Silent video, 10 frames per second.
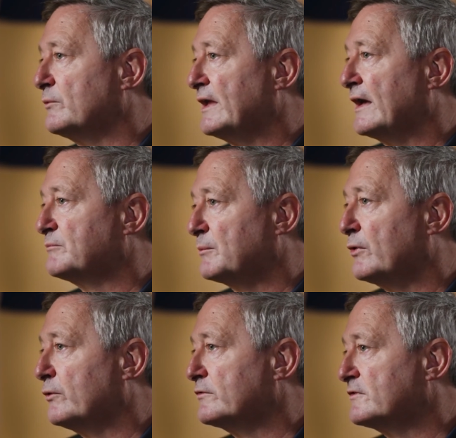we had
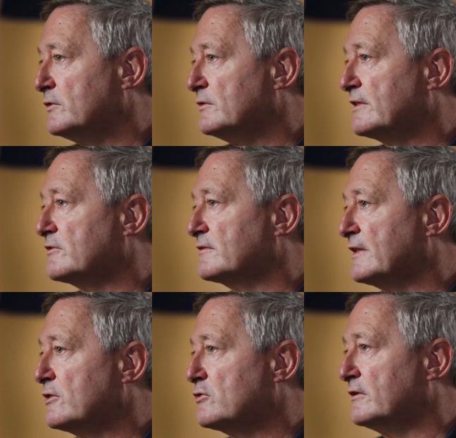proposed new
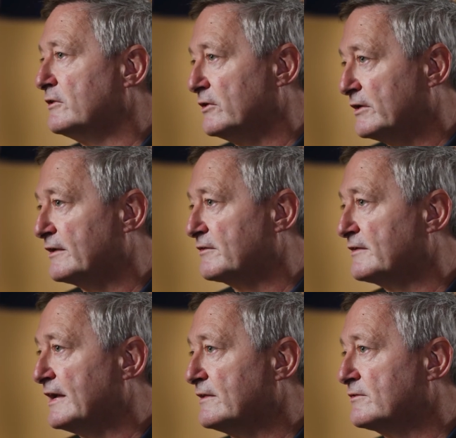legislation in the United
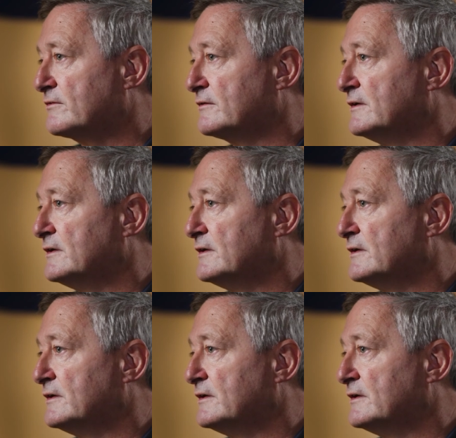States.